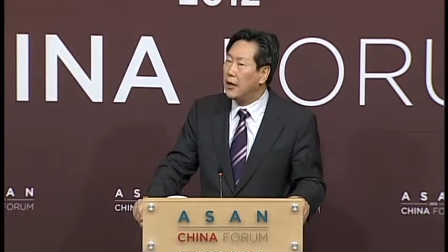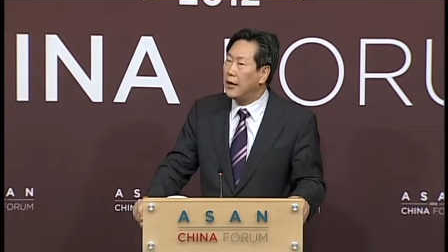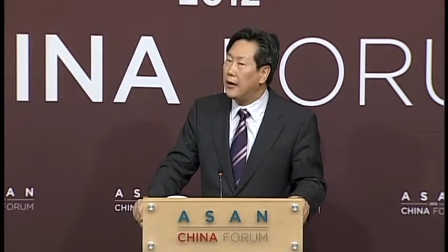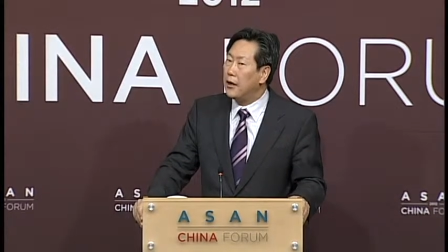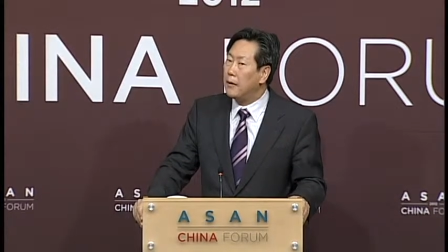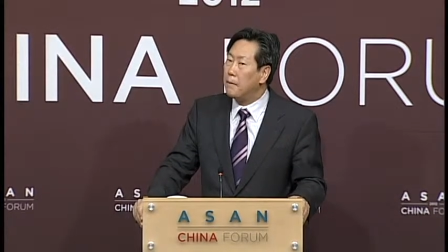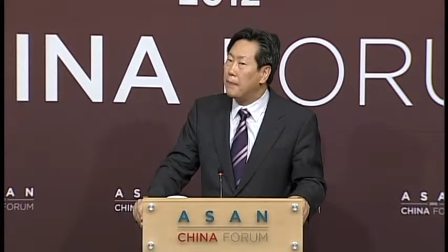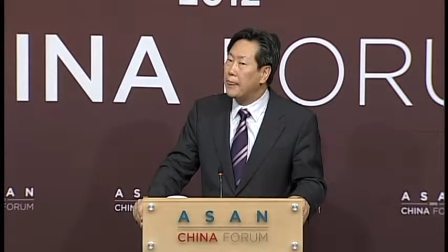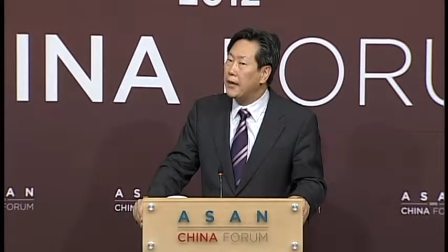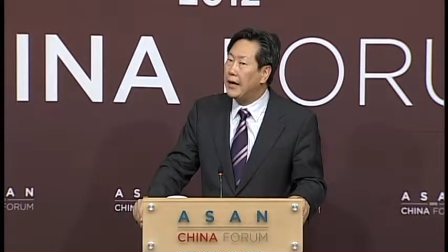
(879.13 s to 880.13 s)

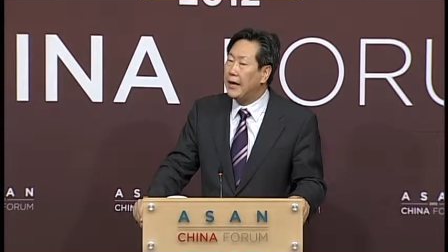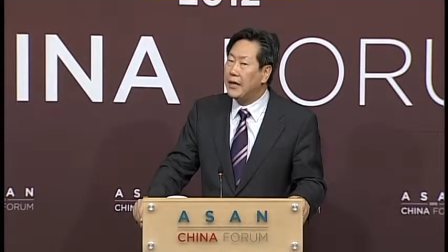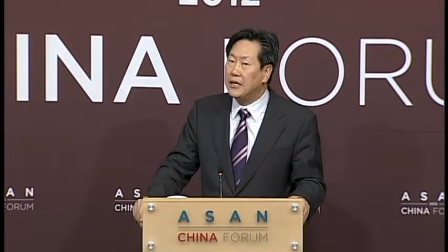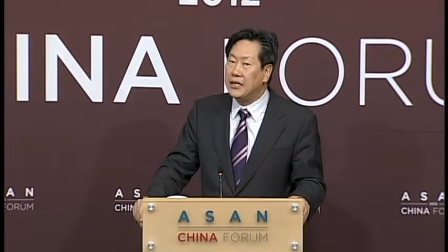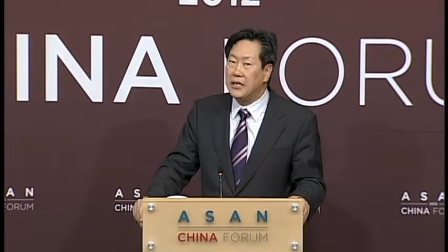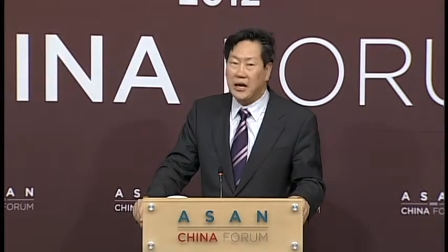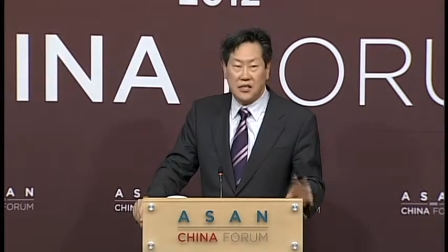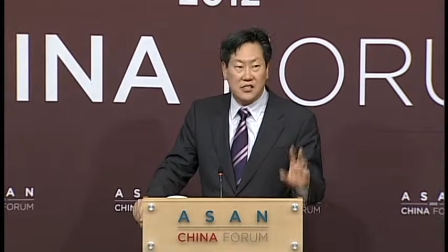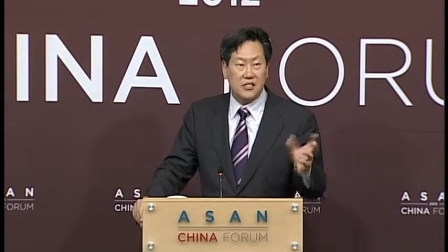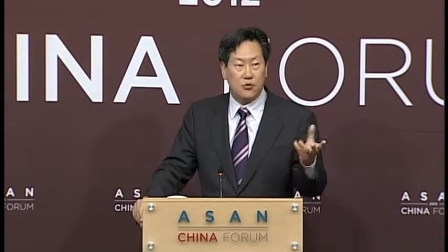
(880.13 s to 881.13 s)
And he
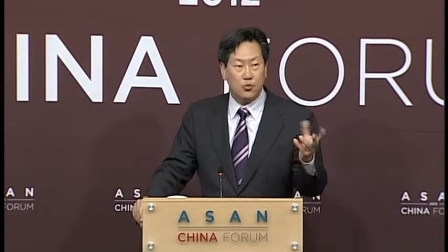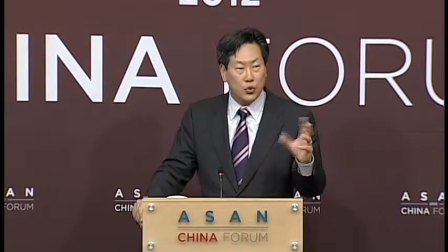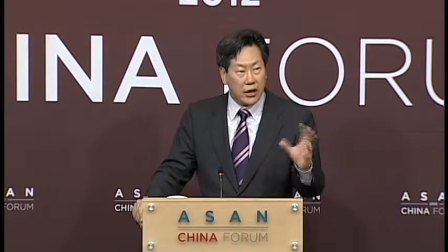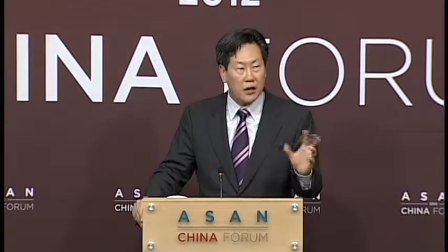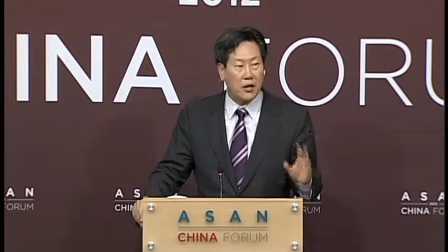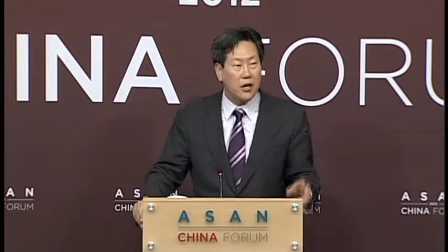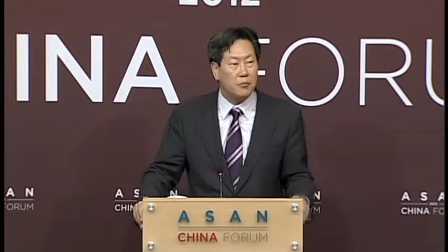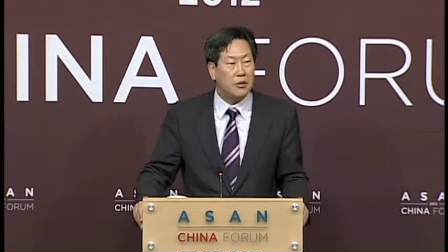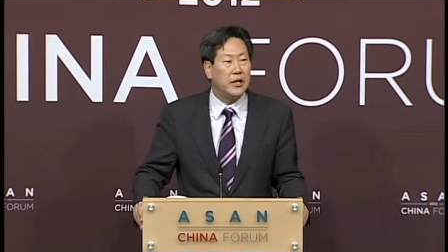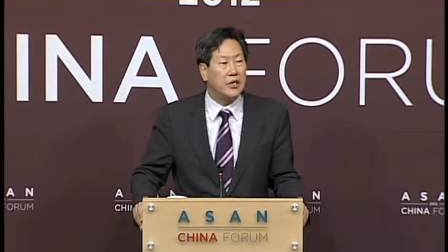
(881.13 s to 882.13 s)
has this rare
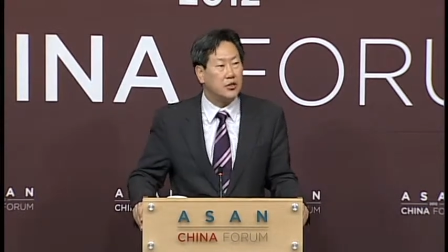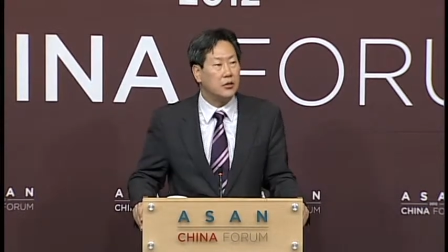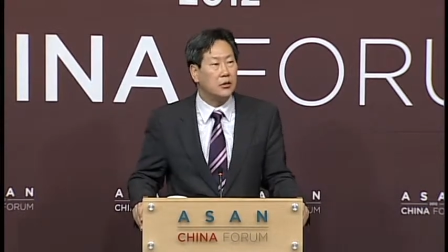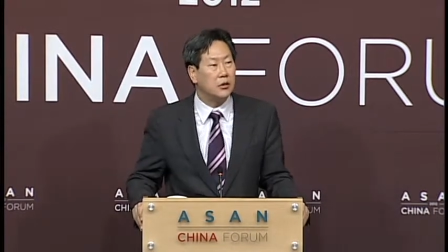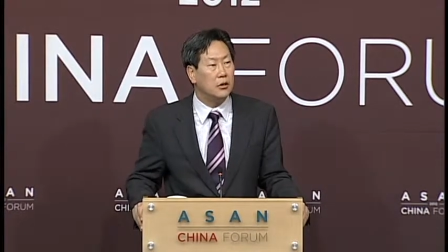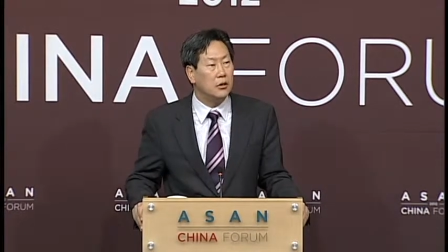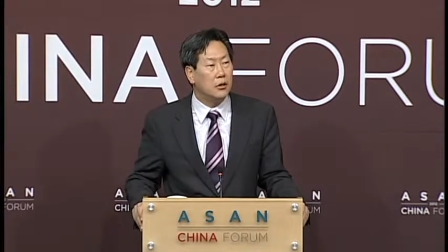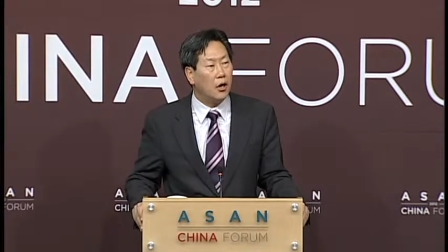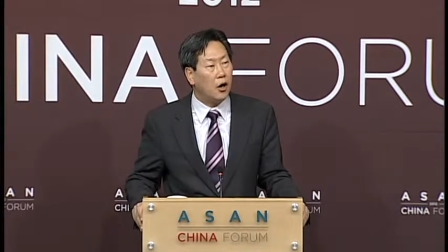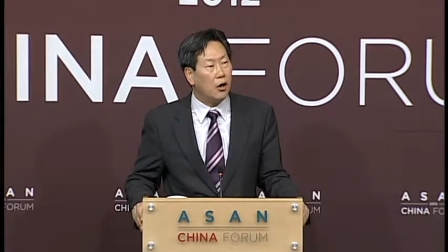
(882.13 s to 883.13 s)
combination
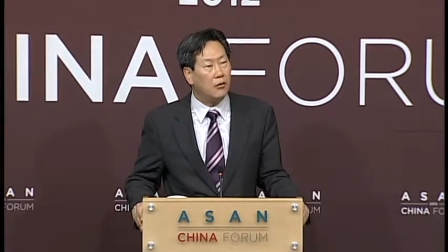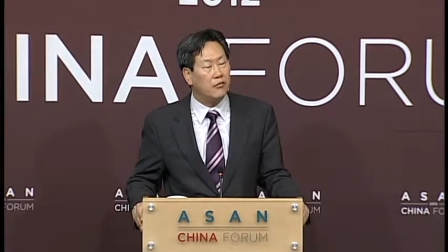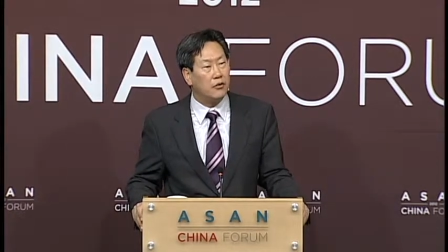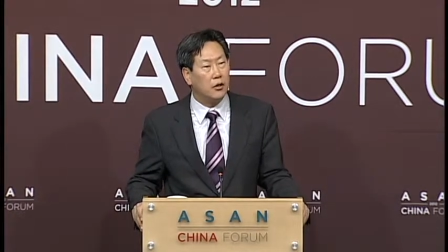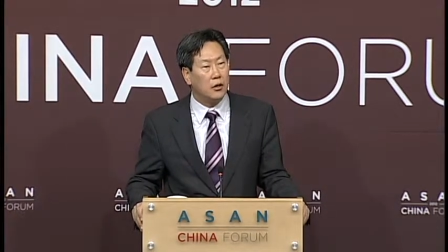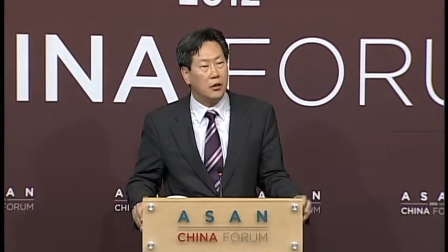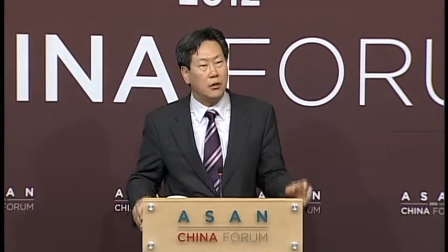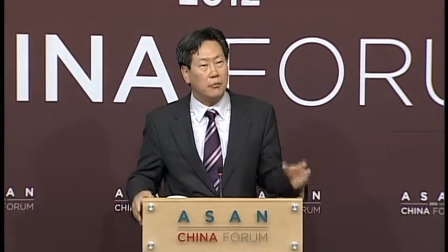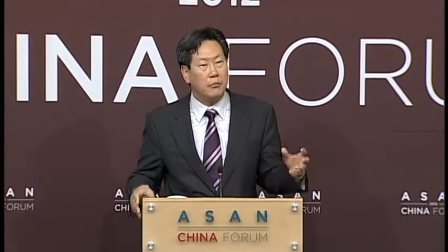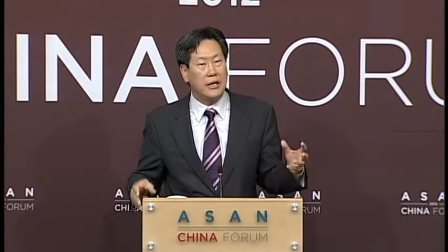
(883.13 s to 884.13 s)
of
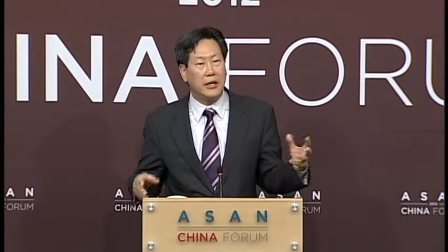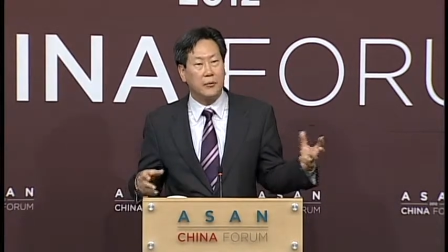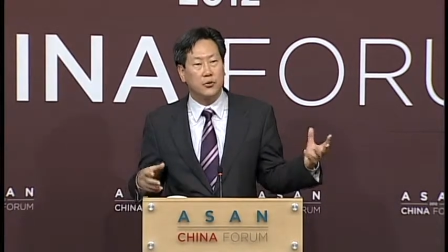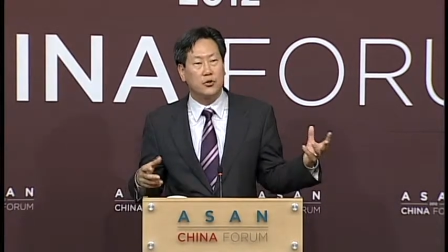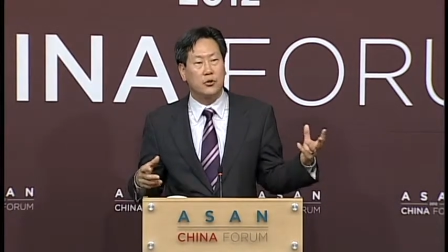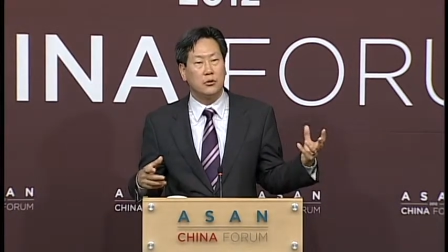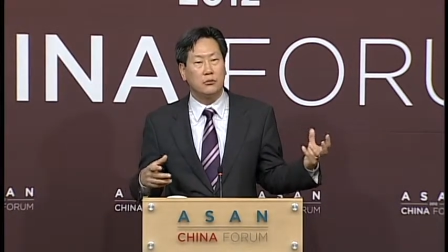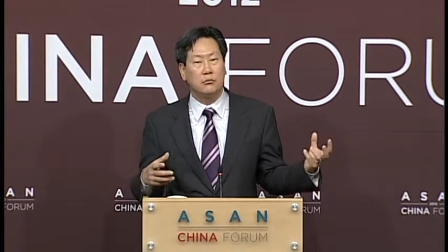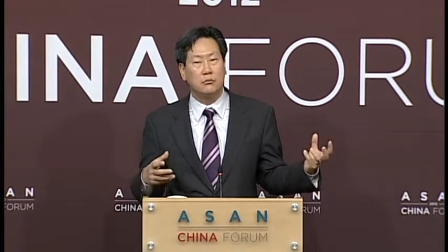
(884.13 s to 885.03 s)
being able to